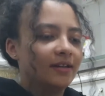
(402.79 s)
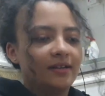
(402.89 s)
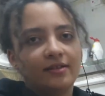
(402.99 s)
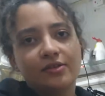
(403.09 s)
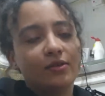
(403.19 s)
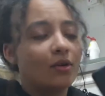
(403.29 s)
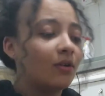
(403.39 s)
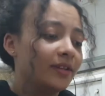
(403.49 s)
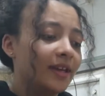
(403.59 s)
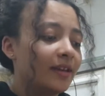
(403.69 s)
and I took
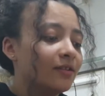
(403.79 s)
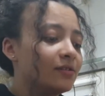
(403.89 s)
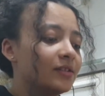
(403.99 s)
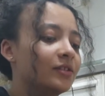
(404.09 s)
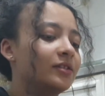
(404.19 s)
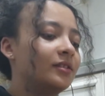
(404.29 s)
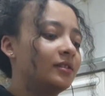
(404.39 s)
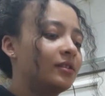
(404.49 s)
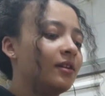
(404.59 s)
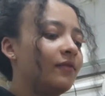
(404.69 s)
all the angles
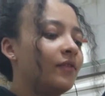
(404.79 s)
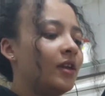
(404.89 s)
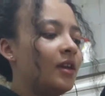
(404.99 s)
and stuff.